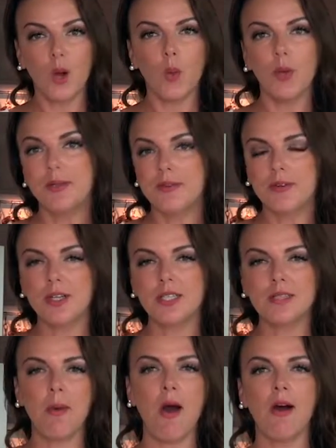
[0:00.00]
Winter is
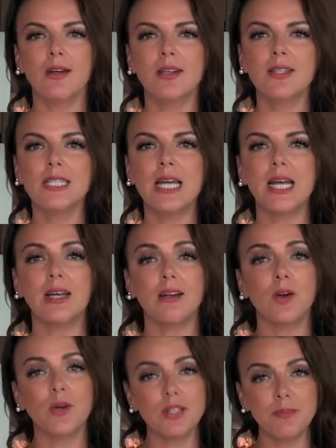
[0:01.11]
upon us and
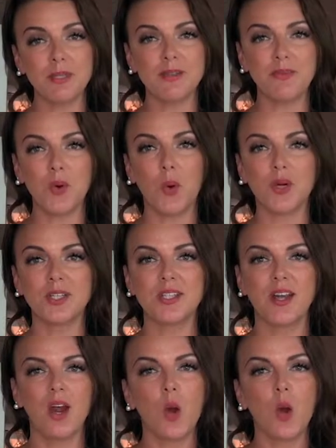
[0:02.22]
Christmas, of course,